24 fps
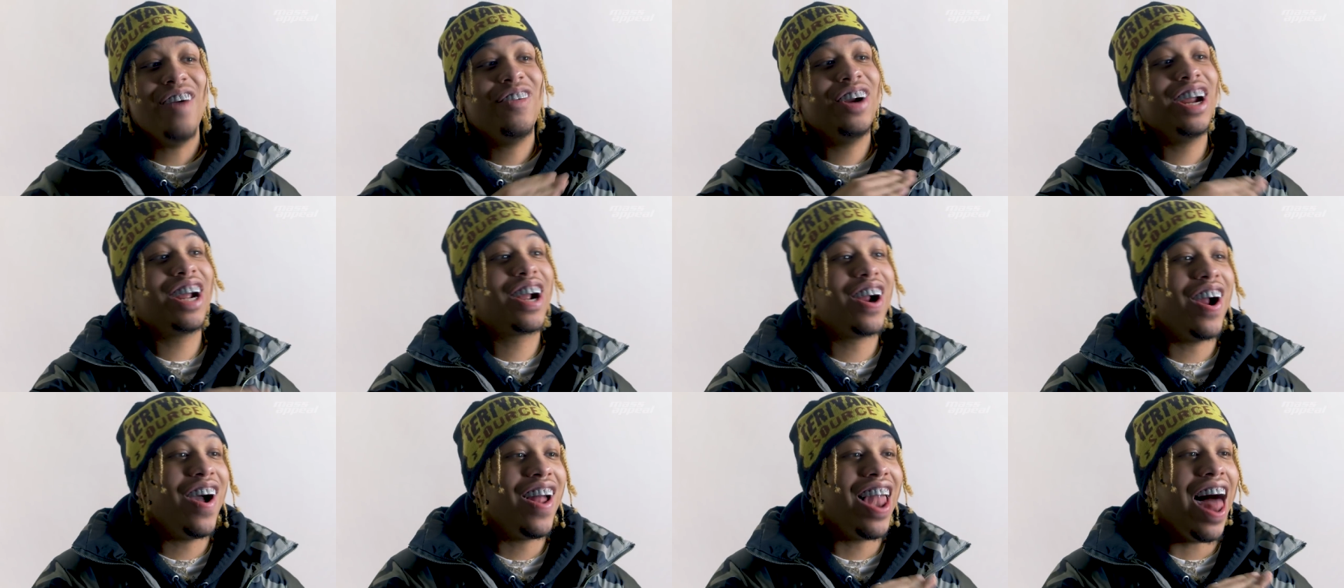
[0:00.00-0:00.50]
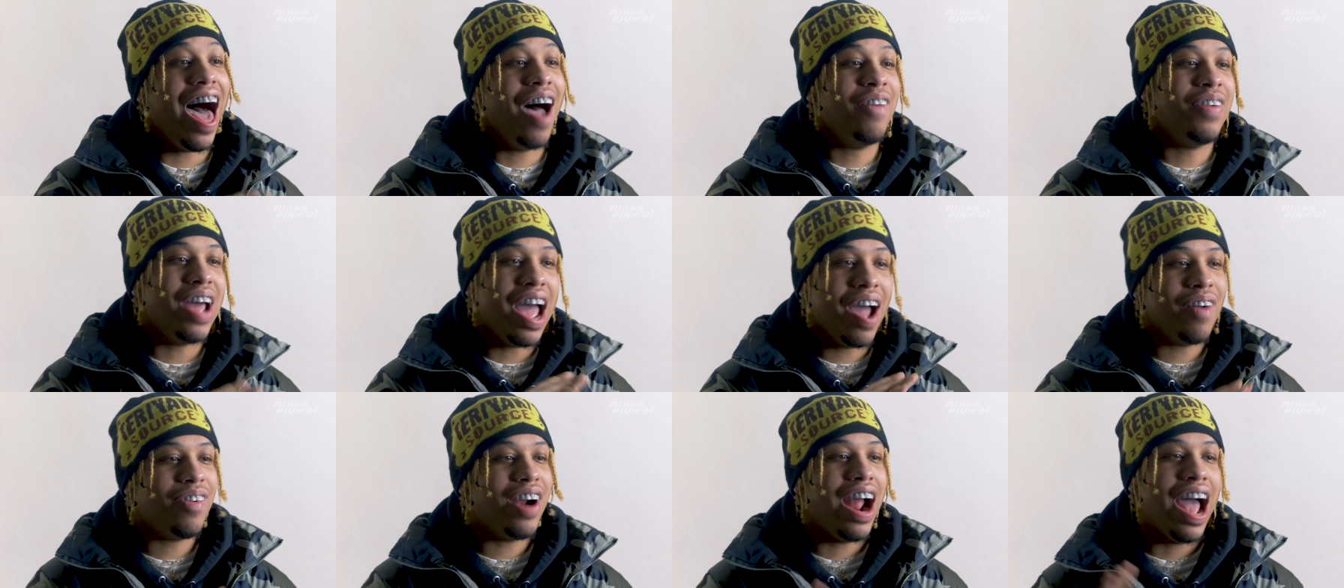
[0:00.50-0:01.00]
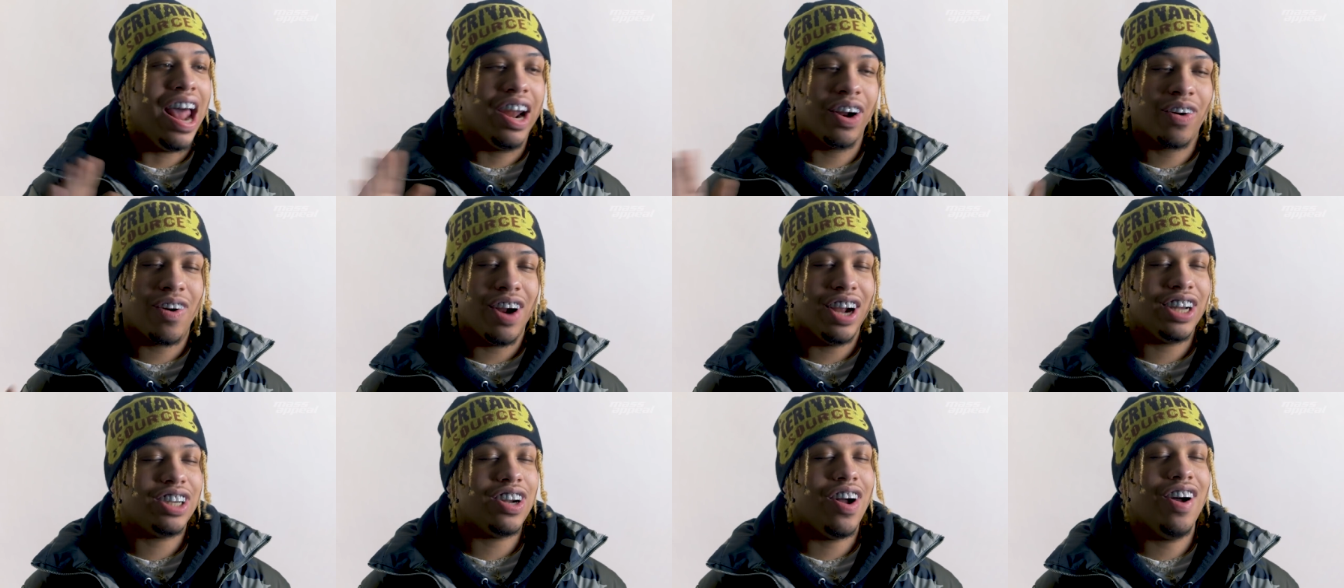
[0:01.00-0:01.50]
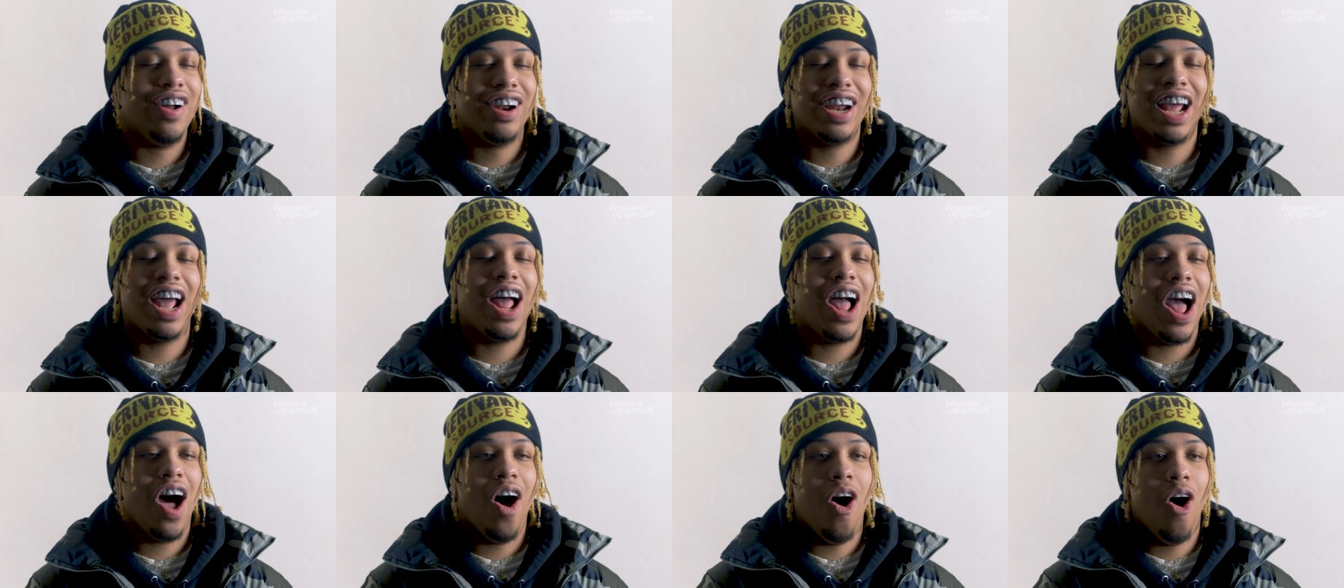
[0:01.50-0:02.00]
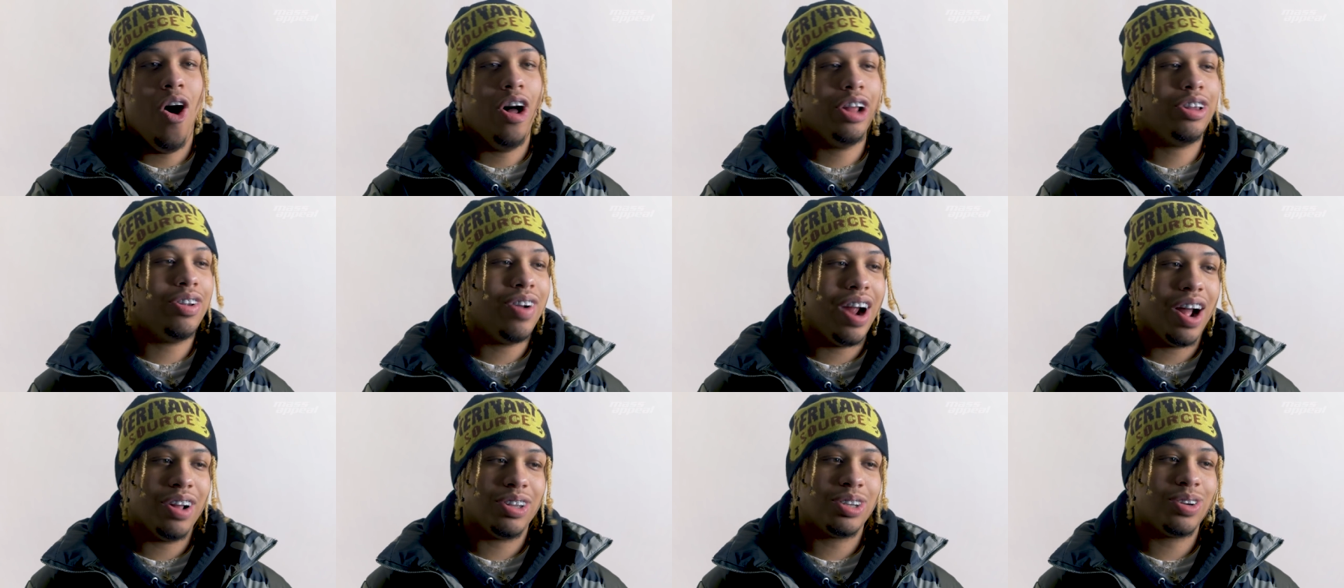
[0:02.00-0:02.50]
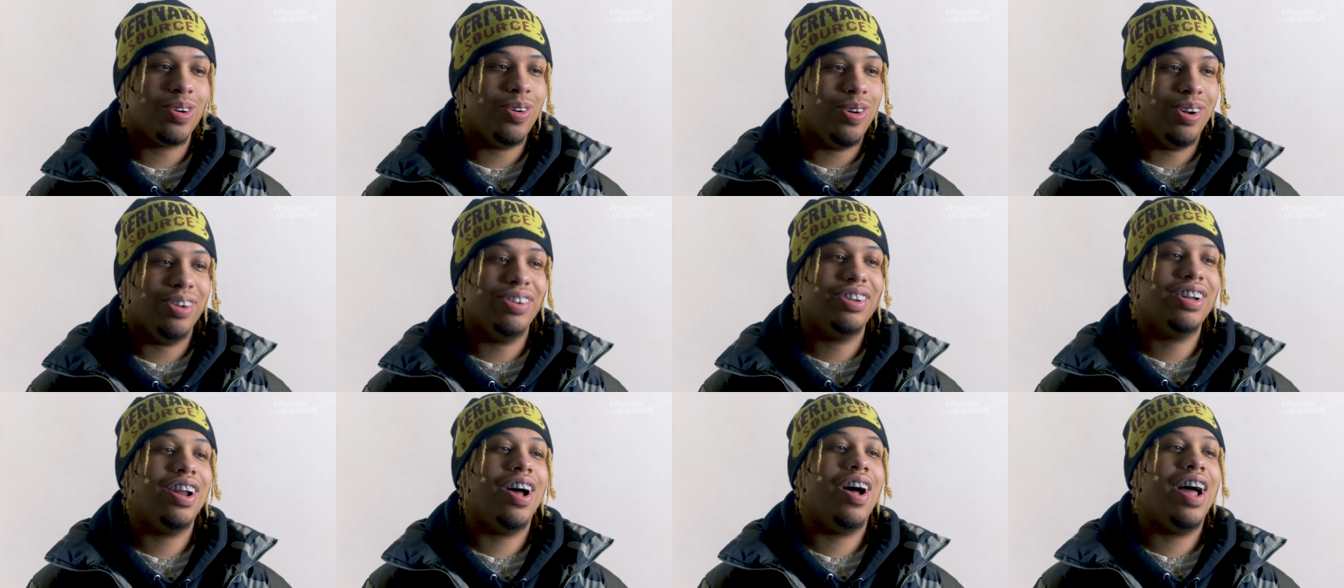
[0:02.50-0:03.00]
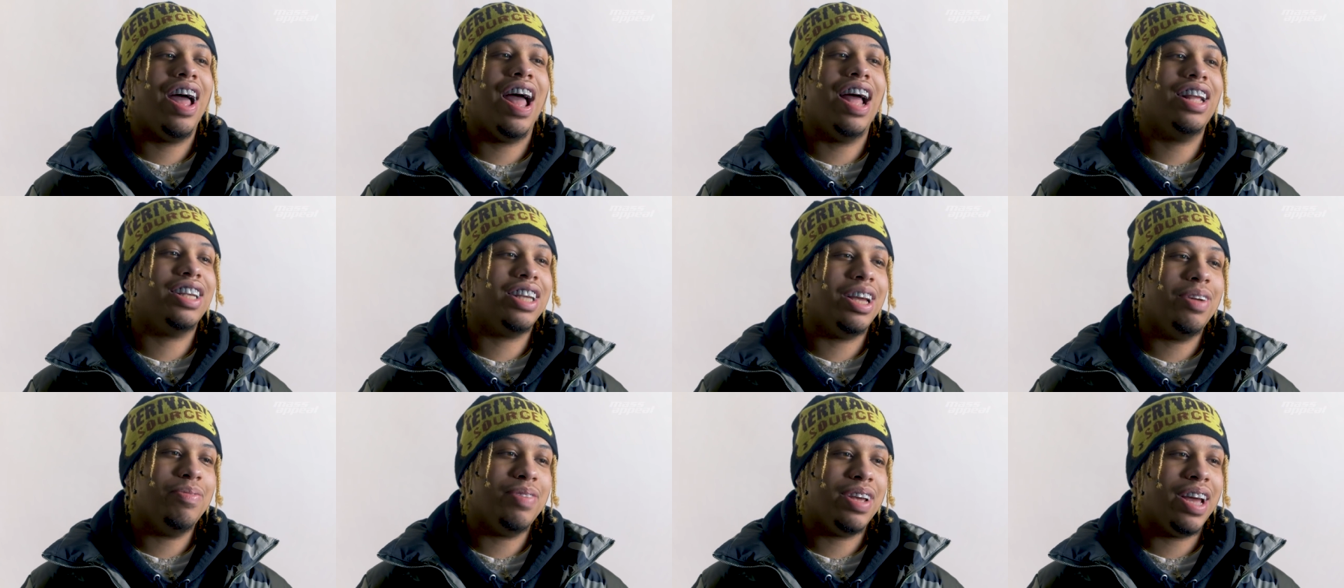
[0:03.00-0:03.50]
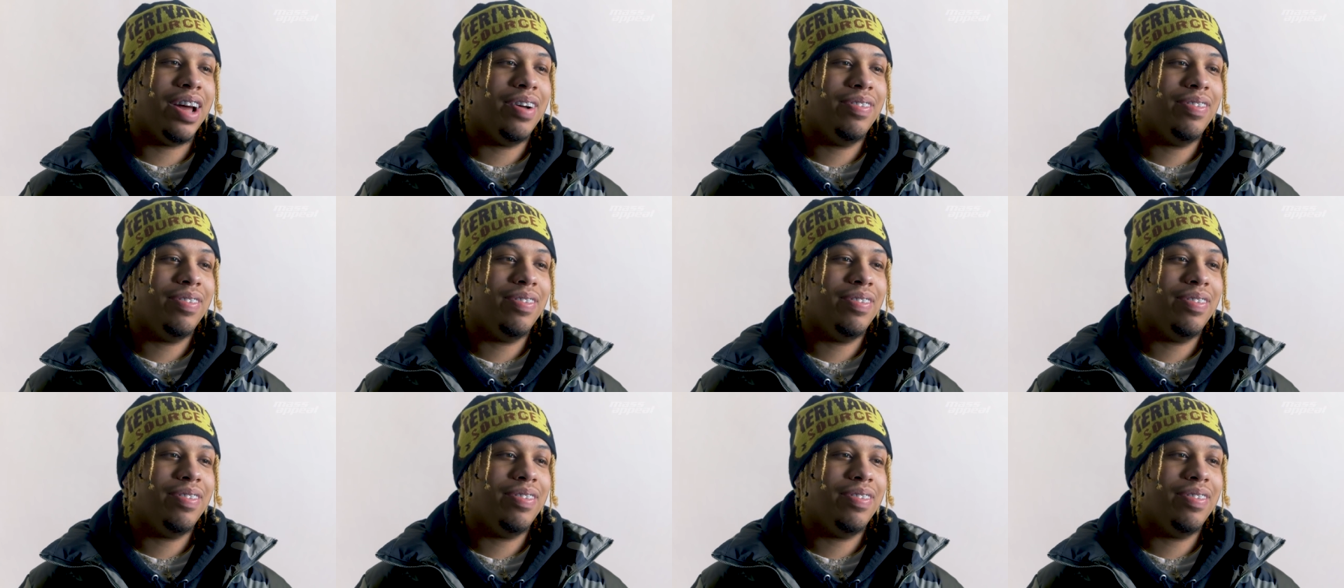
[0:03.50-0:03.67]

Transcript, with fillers: Every girl I've ever had a crush on all throughout school has hit me